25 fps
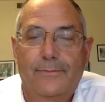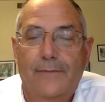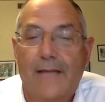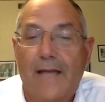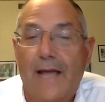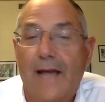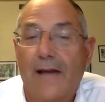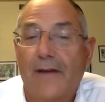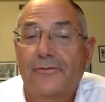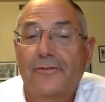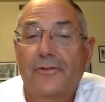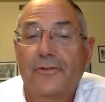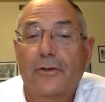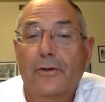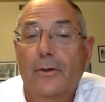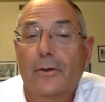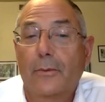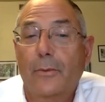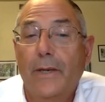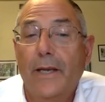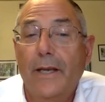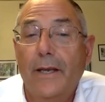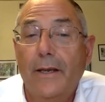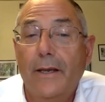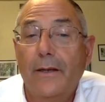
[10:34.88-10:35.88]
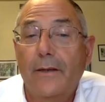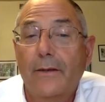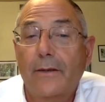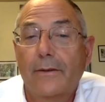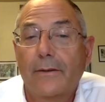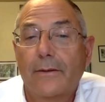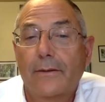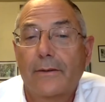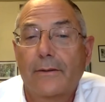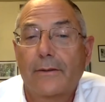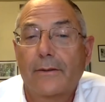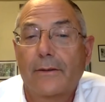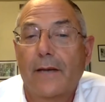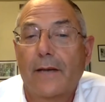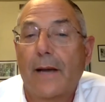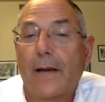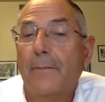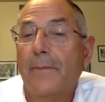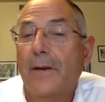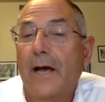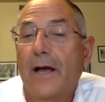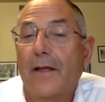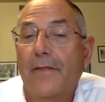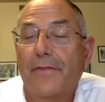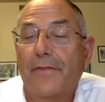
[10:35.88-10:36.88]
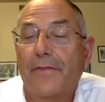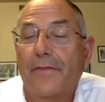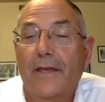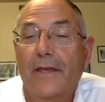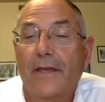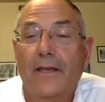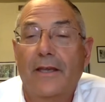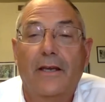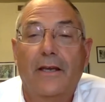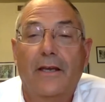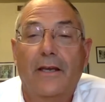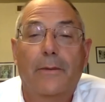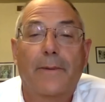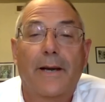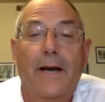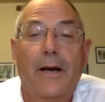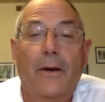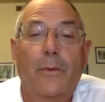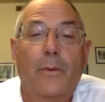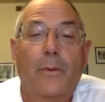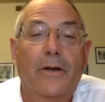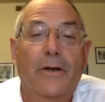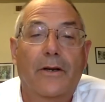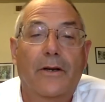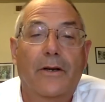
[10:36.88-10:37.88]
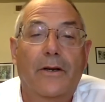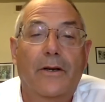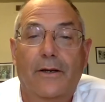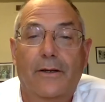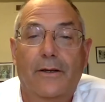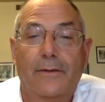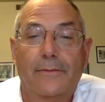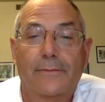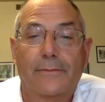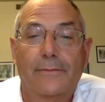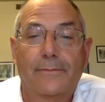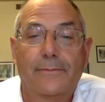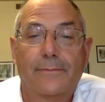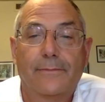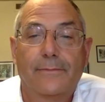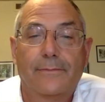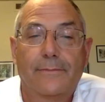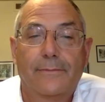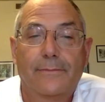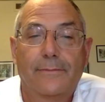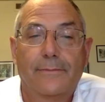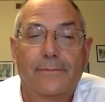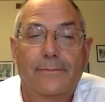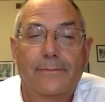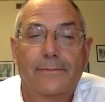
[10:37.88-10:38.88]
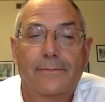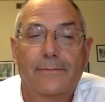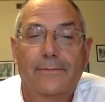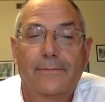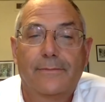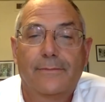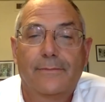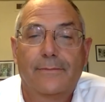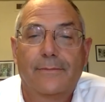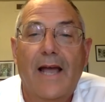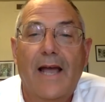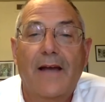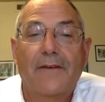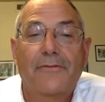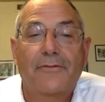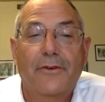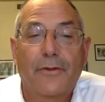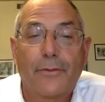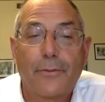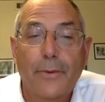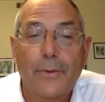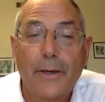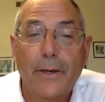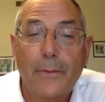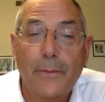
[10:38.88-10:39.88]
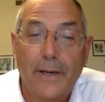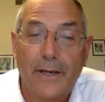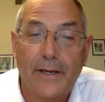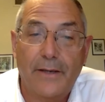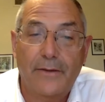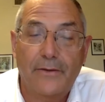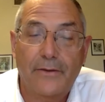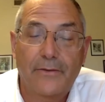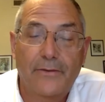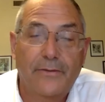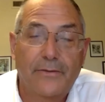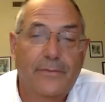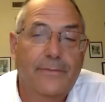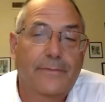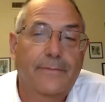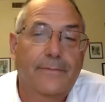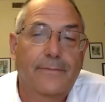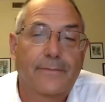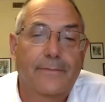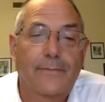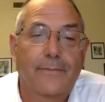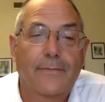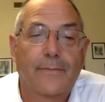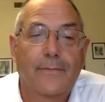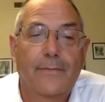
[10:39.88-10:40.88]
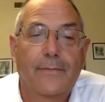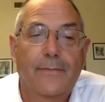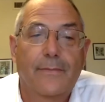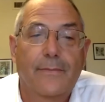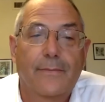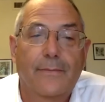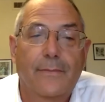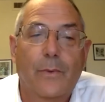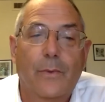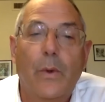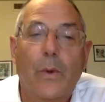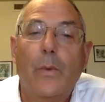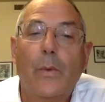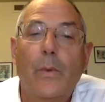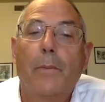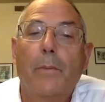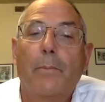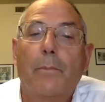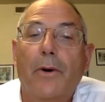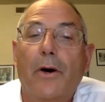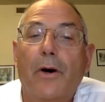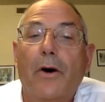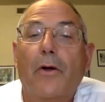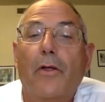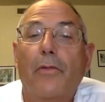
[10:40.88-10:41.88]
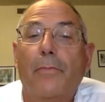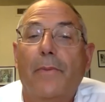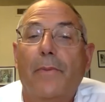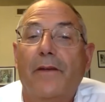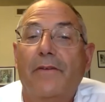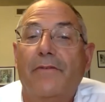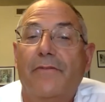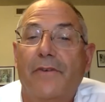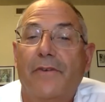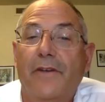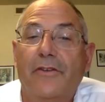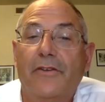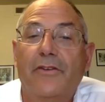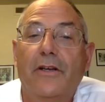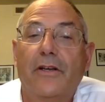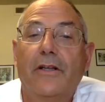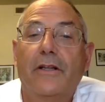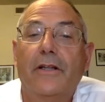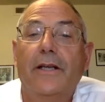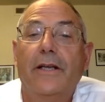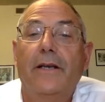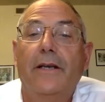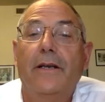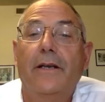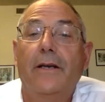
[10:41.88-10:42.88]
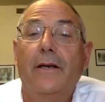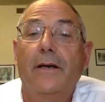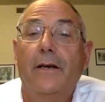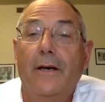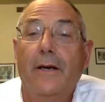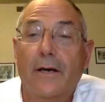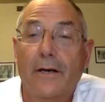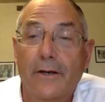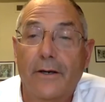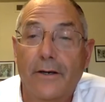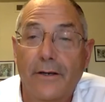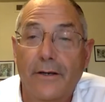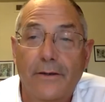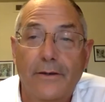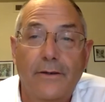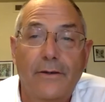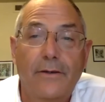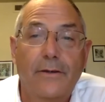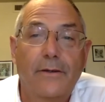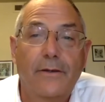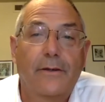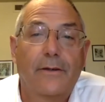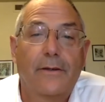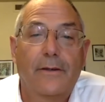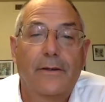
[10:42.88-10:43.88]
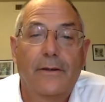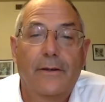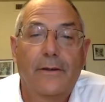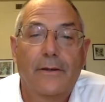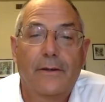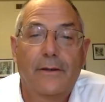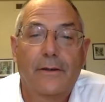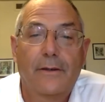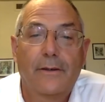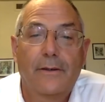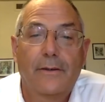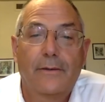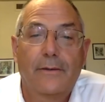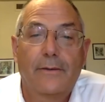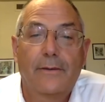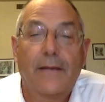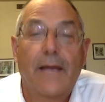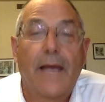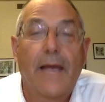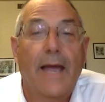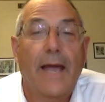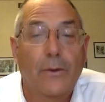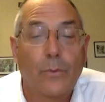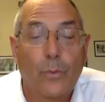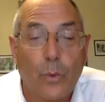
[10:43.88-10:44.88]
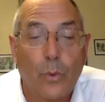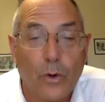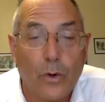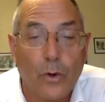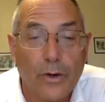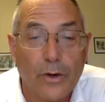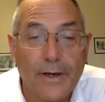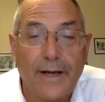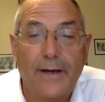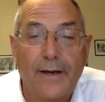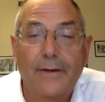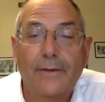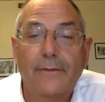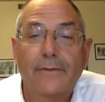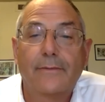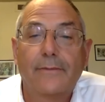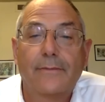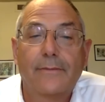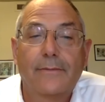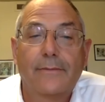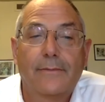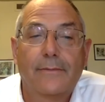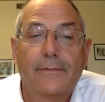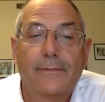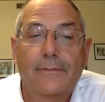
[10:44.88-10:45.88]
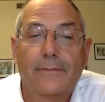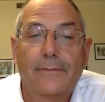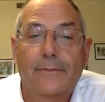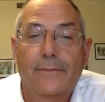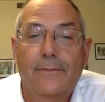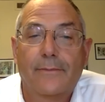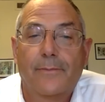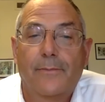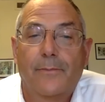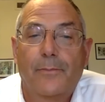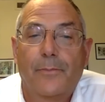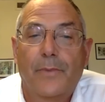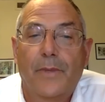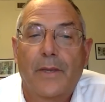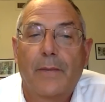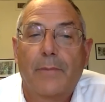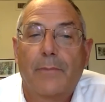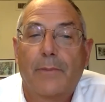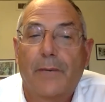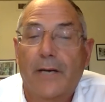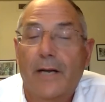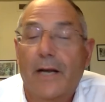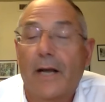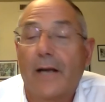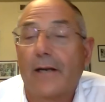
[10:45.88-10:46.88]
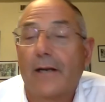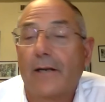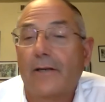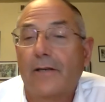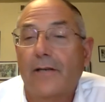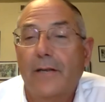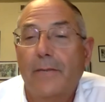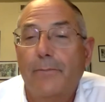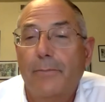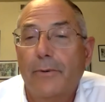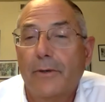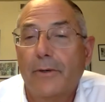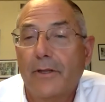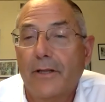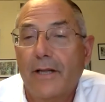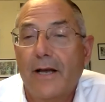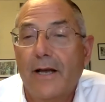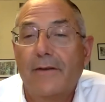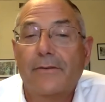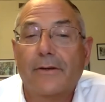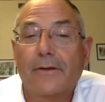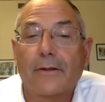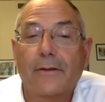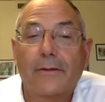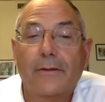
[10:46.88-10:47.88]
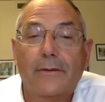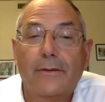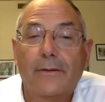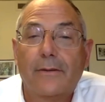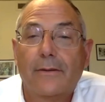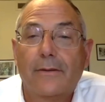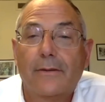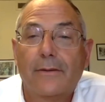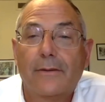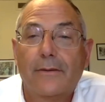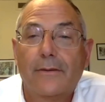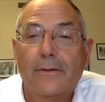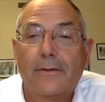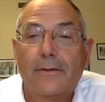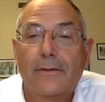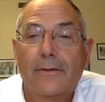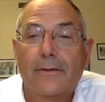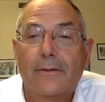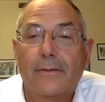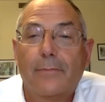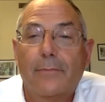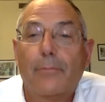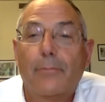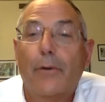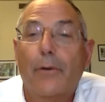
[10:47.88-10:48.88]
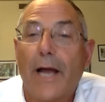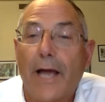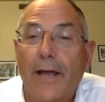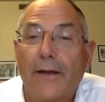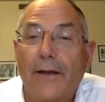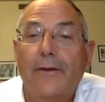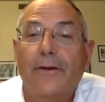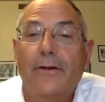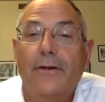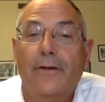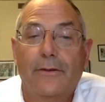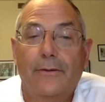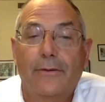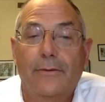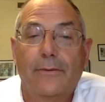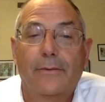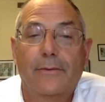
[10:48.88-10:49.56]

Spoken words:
After a week, I'm not thinking about work at all. After 3 weeks, we will both be physically hardened and worn out, but on a deeper level, brand new.